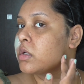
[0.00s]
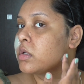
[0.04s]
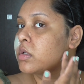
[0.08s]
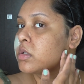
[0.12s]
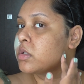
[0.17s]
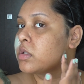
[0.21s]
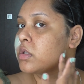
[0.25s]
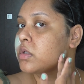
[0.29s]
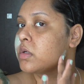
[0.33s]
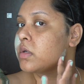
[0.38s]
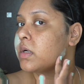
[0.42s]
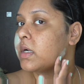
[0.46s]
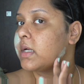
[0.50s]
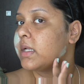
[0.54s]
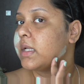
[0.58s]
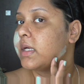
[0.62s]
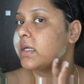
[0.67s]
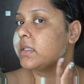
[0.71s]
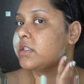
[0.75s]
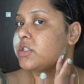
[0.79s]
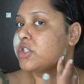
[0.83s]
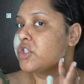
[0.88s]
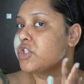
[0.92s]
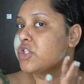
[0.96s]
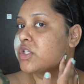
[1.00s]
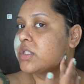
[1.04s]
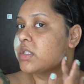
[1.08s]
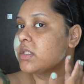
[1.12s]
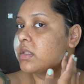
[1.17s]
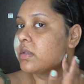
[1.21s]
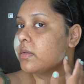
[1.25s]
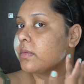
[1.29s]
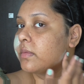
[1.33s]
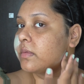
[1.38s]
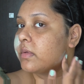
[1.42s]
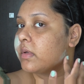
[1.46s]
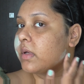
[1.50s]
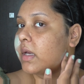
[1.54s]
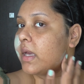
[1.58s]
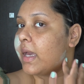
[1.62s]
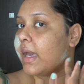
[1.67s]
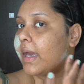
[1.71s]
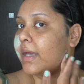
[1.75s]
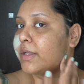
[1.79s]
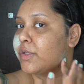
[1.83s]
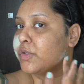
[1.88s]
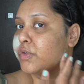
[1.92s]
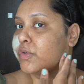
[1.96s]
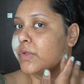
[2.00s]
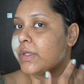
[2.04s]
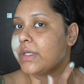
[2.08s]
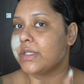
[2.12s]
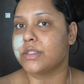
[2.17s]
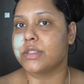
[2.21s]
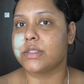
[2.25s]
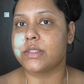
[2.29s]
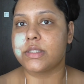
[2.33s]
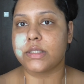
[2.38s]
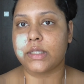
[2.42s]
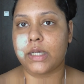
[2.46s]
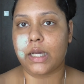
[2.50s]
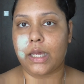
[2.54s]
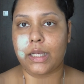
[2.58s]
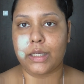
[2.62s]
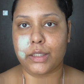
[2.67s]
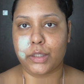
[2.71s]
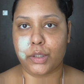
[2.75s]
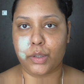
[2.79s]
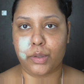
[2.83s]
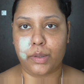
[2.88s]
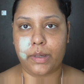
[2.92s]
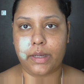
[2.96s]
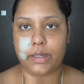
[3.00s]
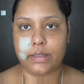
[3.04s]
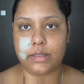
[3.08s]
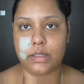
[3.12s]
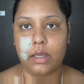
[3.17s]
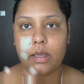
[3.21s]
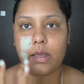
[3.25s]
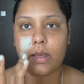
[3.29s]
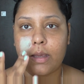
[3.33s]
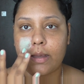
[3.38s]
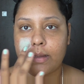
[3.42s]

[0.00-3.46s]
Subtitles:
So I like to just add green just to color correct.